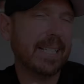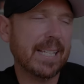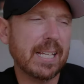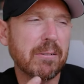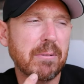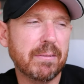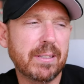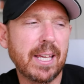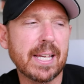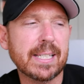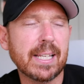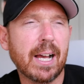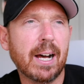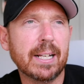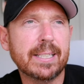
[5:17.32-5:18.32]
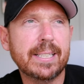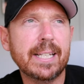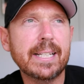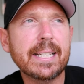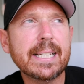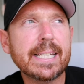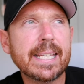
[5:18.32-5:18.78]
the thing with this. I
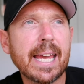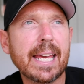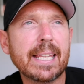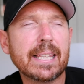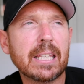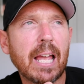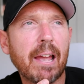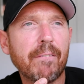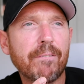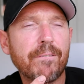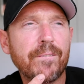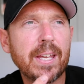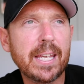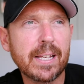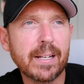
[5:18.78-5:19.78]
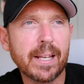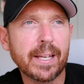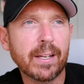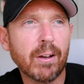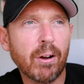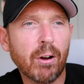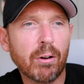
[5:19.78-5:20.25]
didn't get that
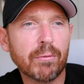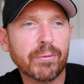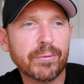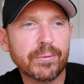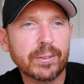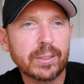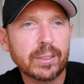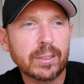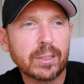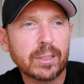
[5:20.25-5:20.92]
feeling of